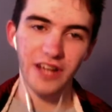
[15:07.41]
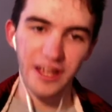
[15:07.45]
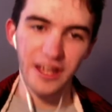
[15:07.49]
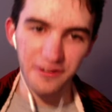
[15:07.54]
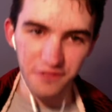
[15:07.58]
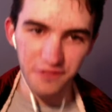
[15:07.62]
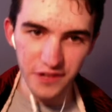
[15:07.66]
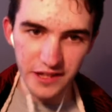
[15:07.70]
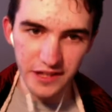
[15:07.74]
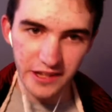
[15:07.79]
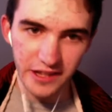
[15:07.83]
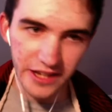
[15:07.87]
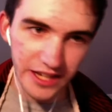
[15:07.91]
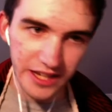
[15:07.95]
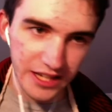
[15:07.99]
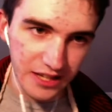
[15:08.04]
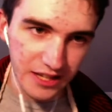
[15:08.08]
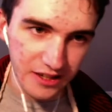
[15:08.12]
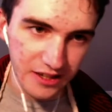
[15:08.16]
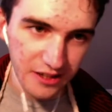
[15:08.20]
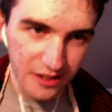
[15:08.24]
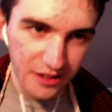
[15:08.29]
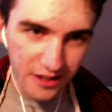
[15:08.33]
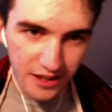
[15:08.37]
I feel
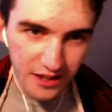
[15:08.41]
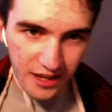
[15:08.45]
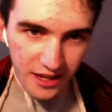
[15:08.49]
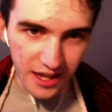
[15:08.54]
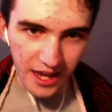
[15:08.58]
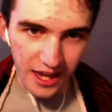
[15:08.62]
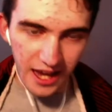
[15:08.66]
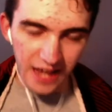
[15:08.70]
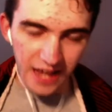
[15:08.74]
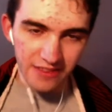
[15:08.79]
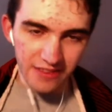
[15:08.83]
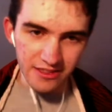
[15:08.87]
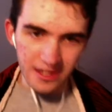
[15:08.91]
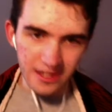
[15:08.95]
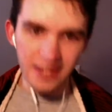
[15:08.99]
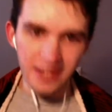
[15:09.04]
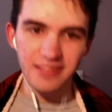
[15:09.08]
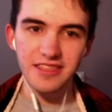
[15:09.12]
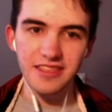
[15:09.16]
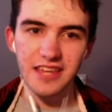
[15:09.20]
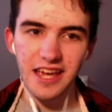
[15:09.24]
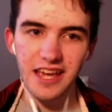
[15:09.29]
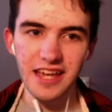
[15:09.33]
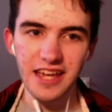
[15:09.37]
like, and then at
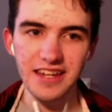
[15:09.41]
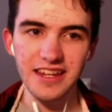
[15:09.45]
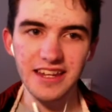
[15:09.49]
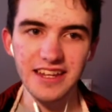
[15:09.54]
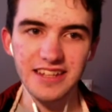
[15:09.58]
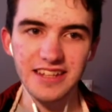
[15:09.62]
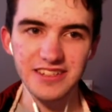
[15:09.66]
the ending,